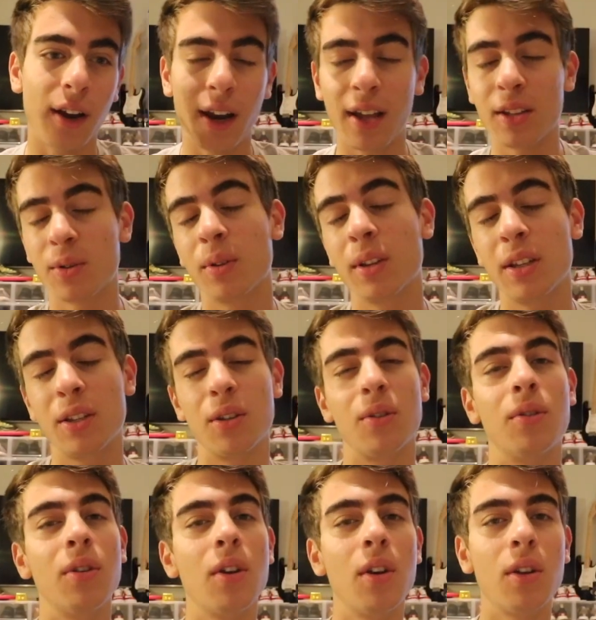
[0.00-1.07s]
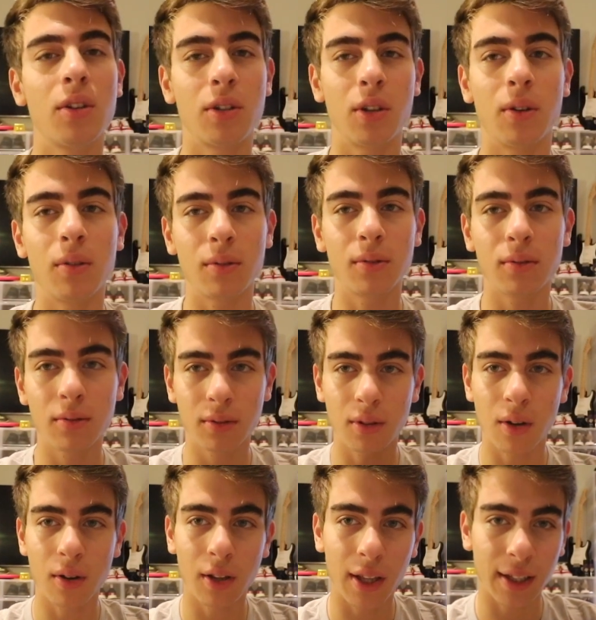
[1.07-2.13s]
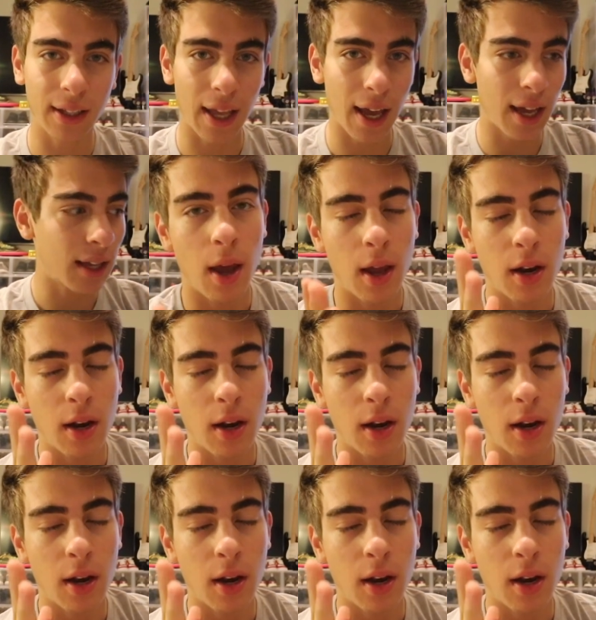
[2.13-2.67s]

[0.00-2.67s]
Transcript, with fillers: It ends really soon, so go click that.